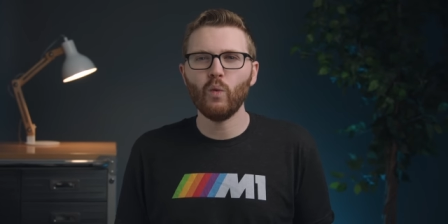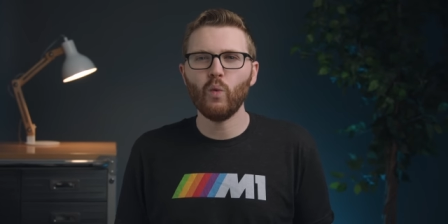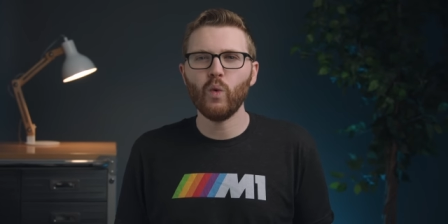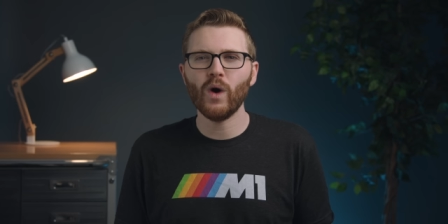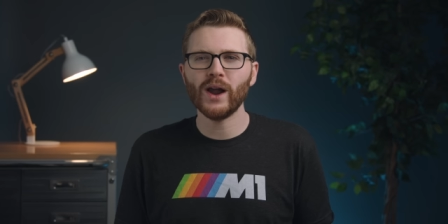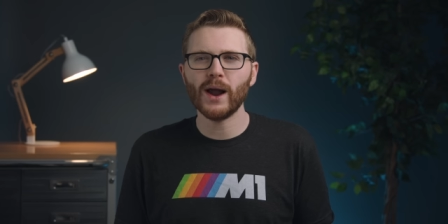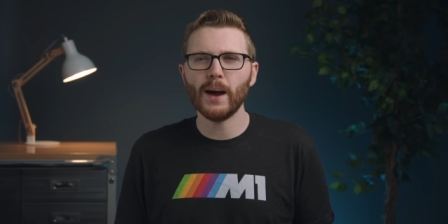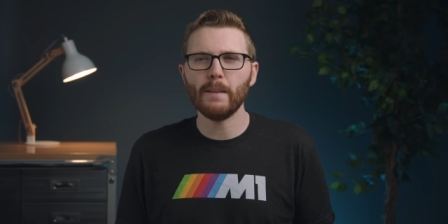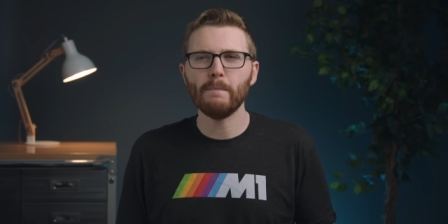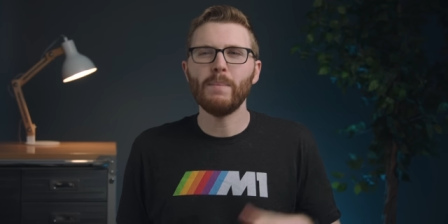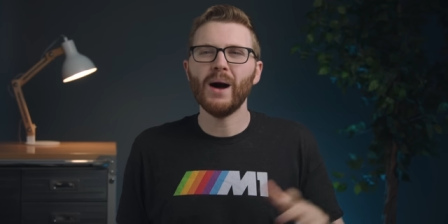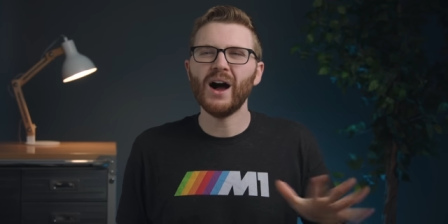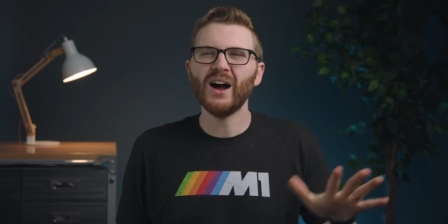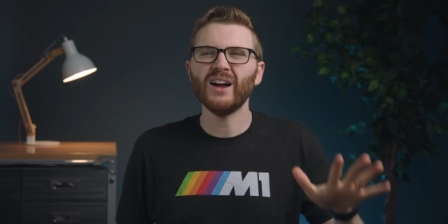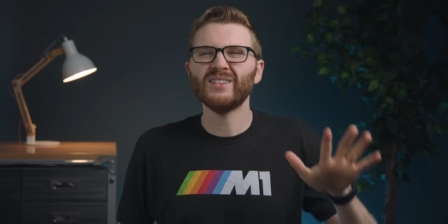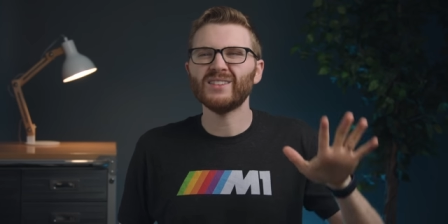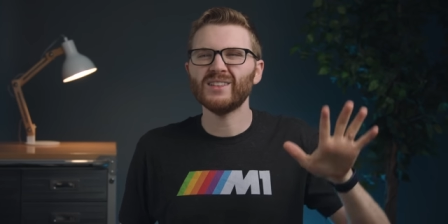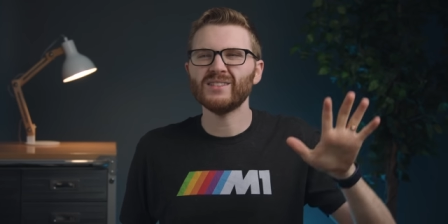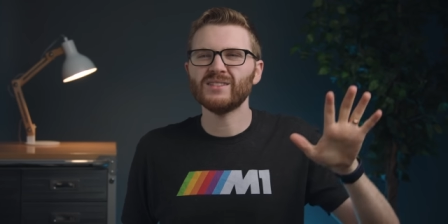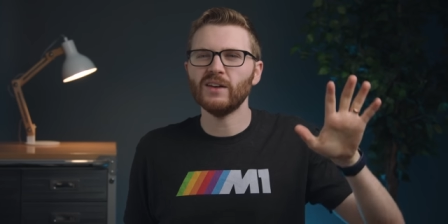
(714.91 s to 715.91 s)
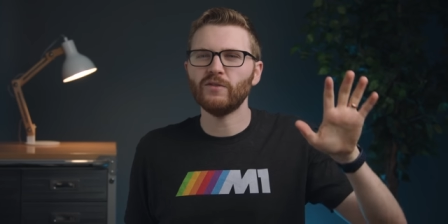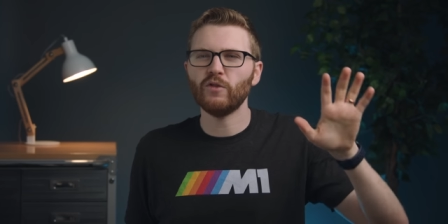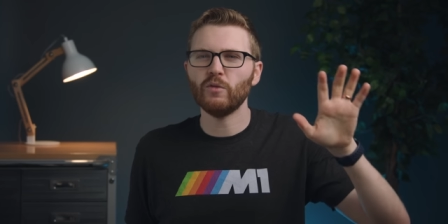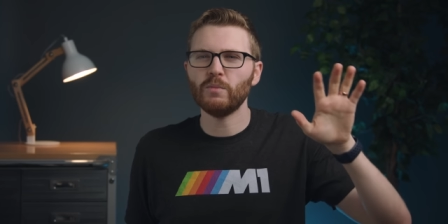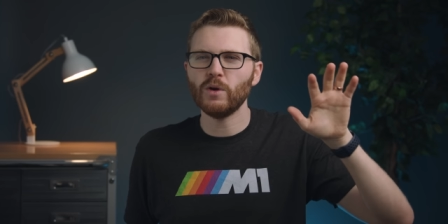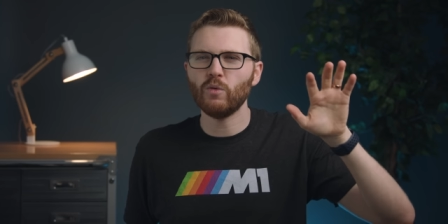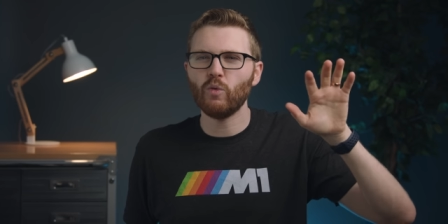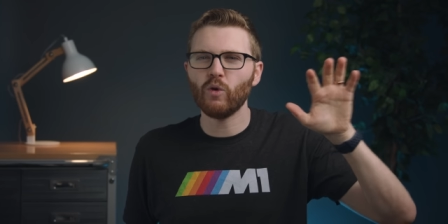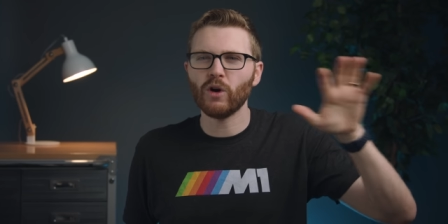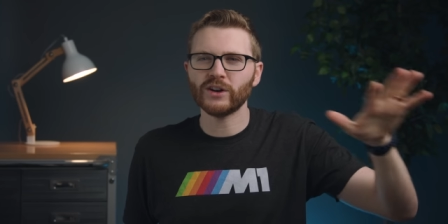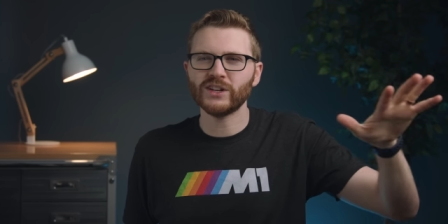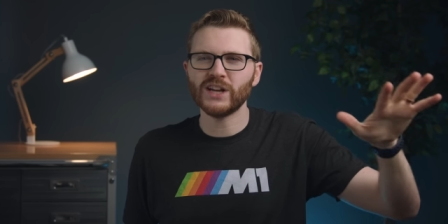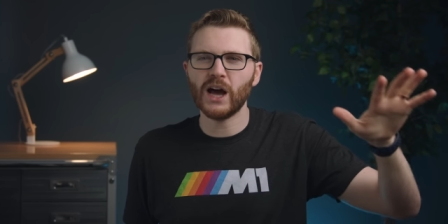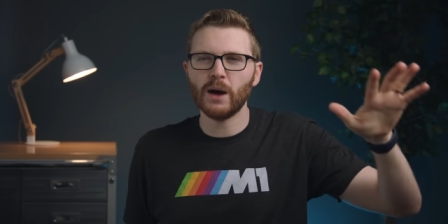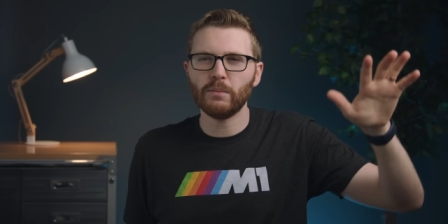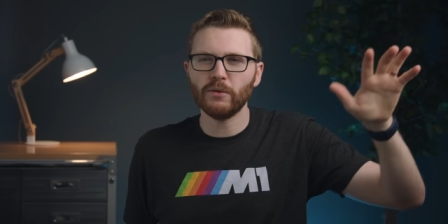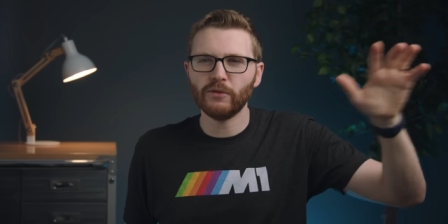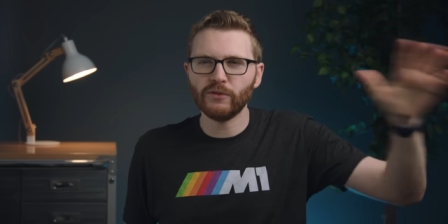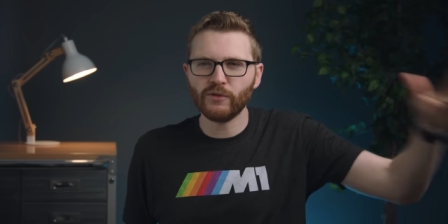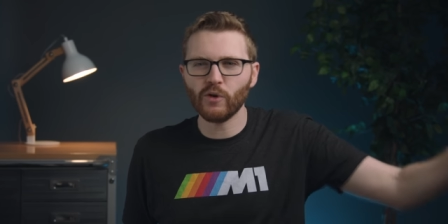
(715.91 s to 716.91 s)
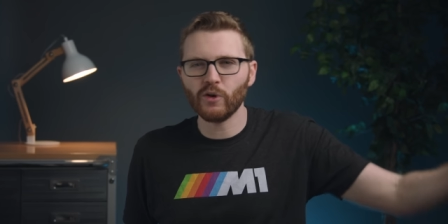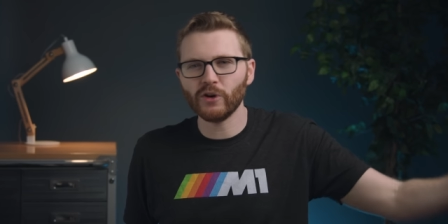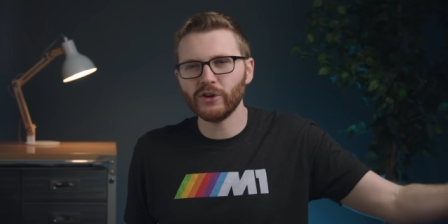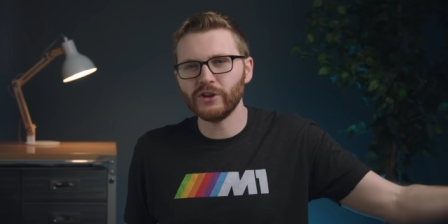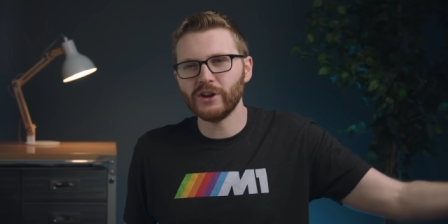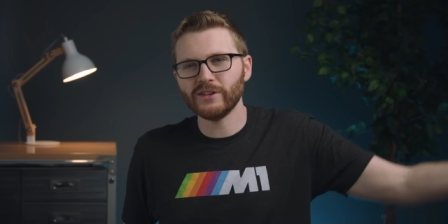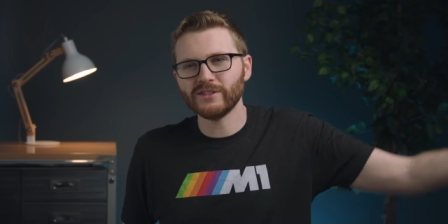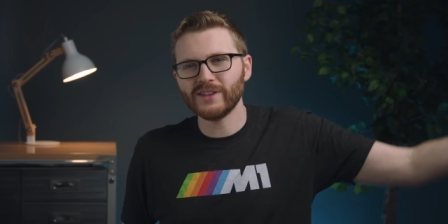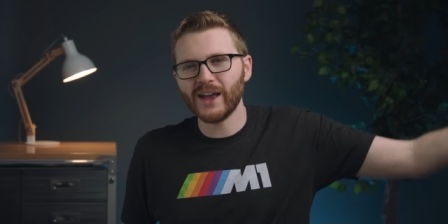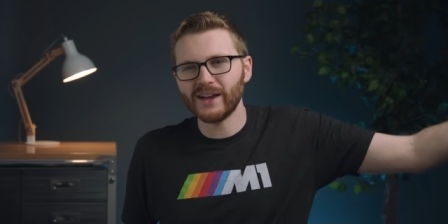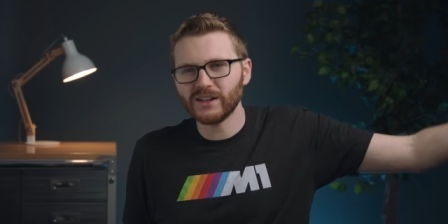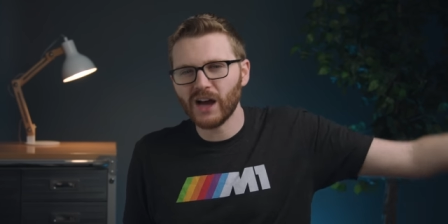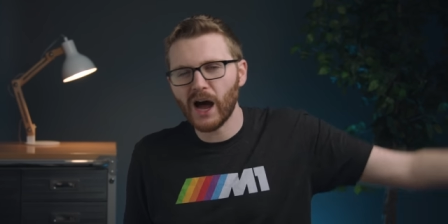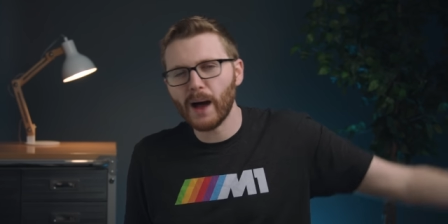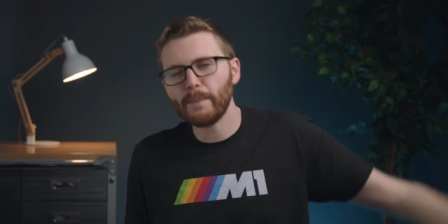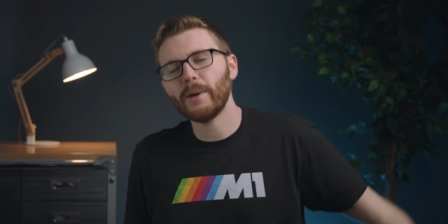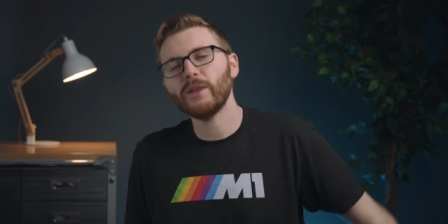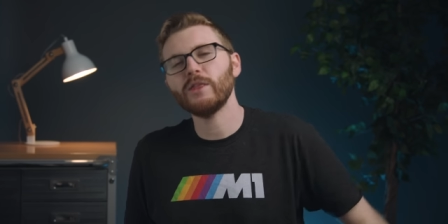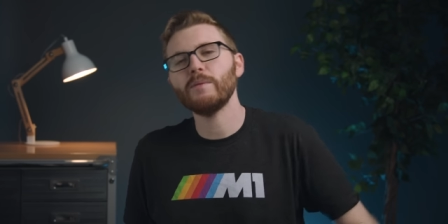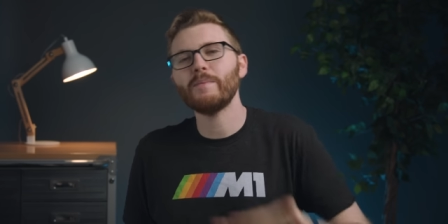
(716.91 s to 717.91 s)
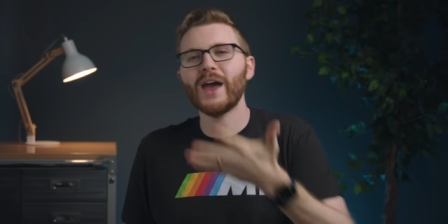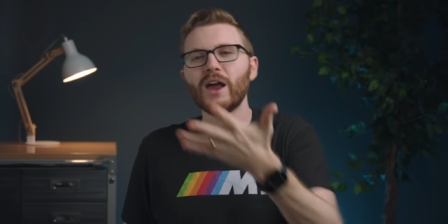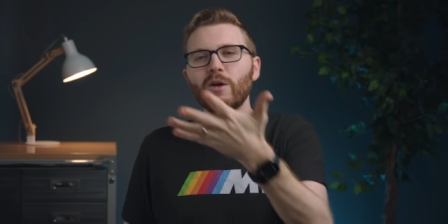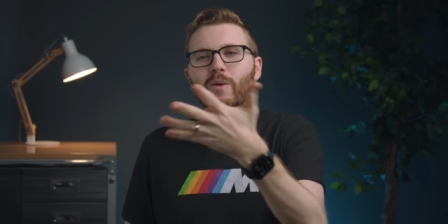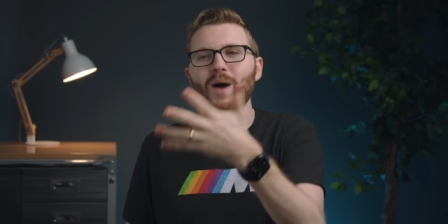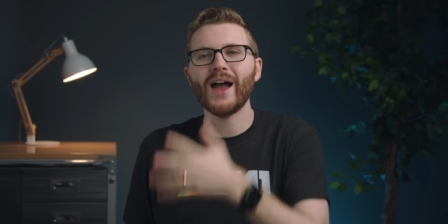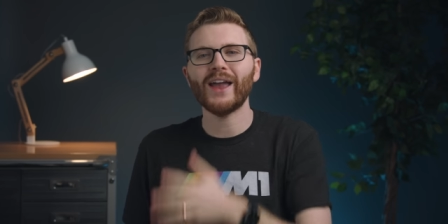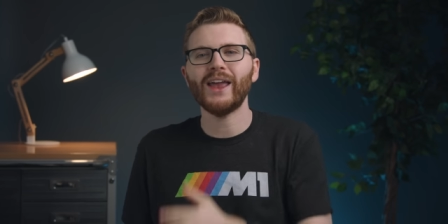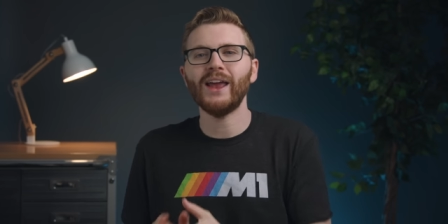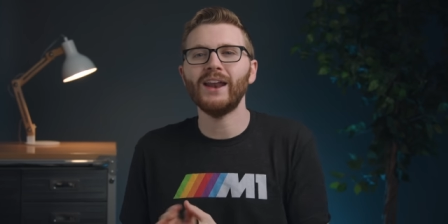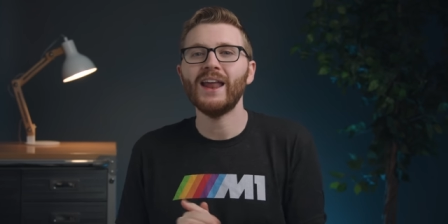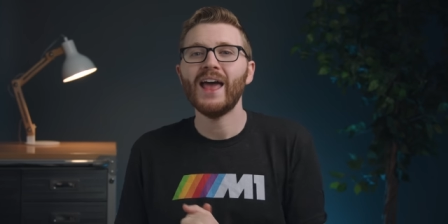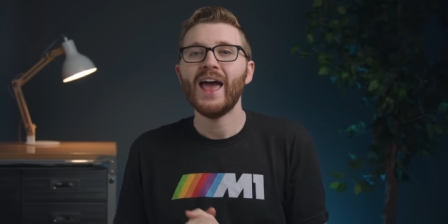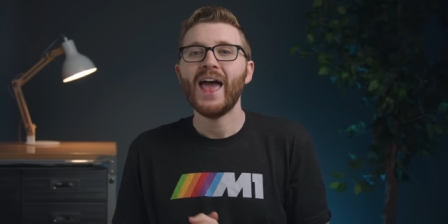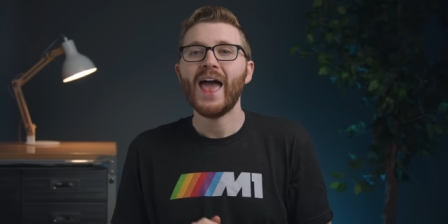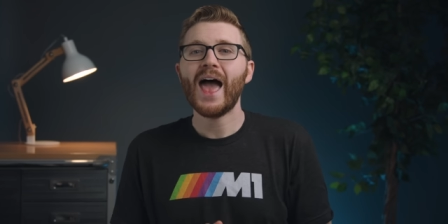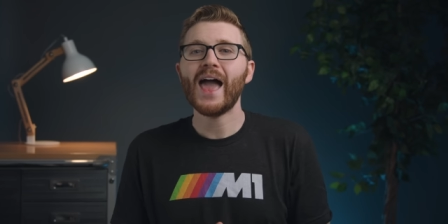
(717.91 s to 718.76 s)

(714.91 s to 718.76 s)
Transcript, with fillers: what uh, bugs and stuff will be worked out before you decide to hop on the bandwagon